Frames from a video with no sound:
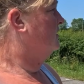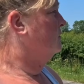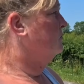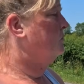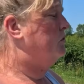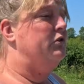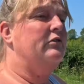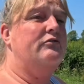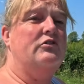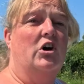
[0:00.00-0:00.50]

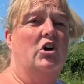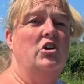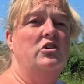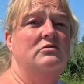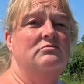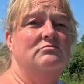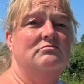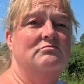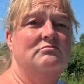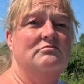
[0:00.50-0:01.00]
But they've gone.
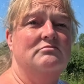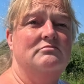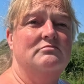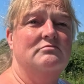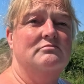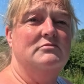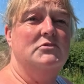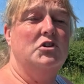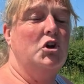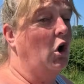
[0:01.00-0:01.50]

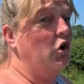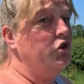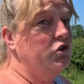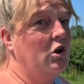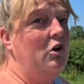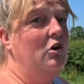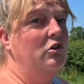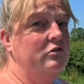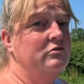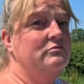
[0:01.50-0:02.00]

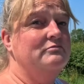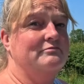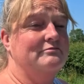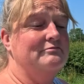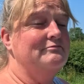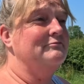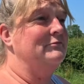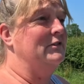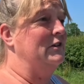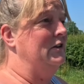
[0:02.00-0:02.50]
Gone.
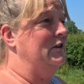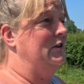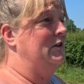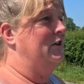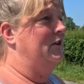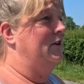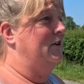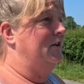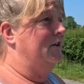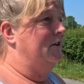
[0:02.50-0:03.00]

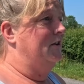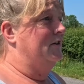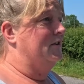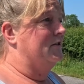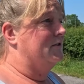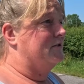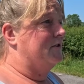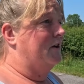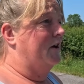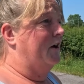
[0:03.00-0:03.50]

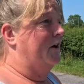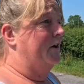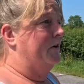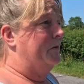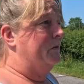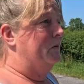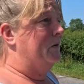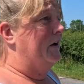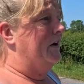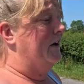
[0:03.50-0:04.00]

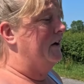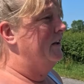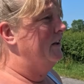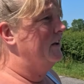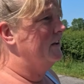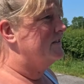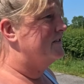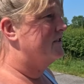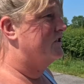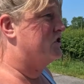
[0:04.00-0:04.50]
So
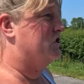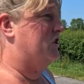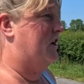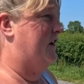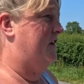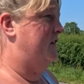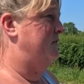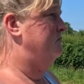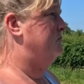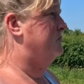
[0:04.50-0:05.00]
that's a
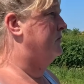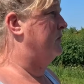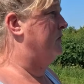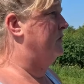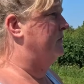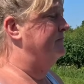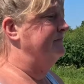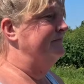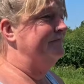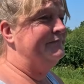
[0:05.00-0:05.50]
shame,
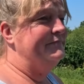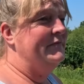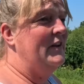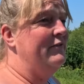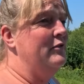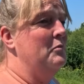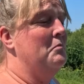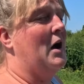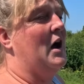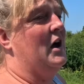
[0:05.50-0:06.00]
but
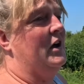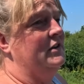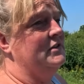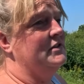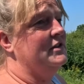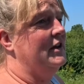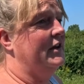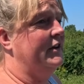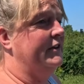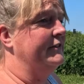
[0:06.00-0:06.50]
never
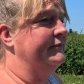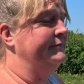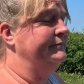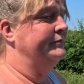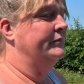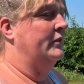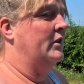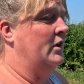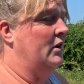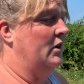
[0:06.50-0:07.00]
mind, eh?
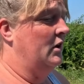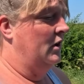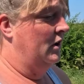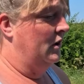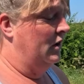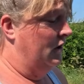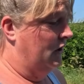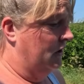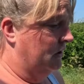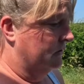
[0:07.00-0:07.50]

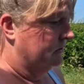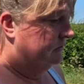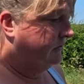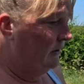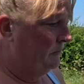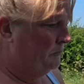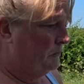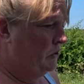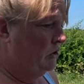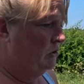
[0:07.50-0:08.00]
We've
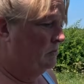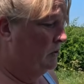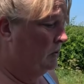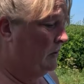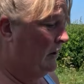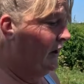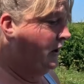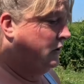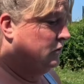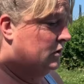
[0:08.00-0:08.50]
had Boo Boo
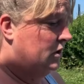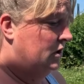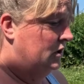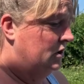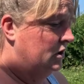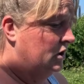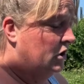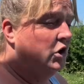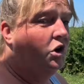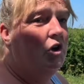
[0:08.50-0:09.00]
out
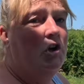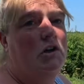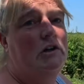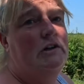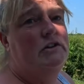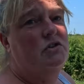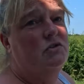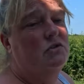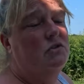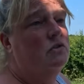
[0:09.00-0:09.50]

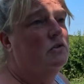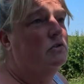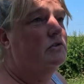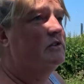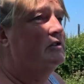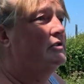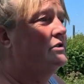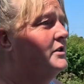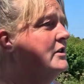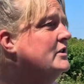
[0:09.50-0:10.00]
early doors.
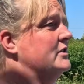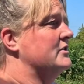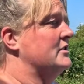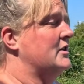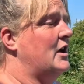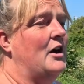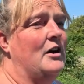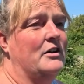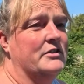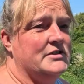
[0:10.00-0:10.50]
He
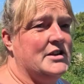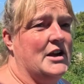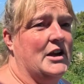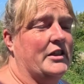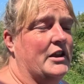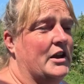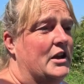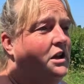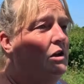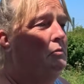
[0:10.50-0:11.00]
can't take
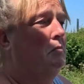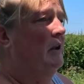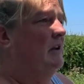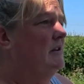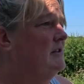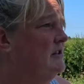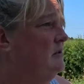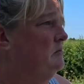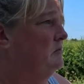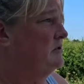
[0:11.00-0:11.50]
the heat,
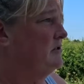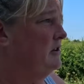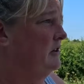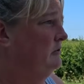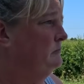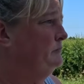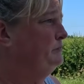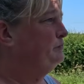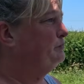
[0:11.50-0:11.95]
bless him, so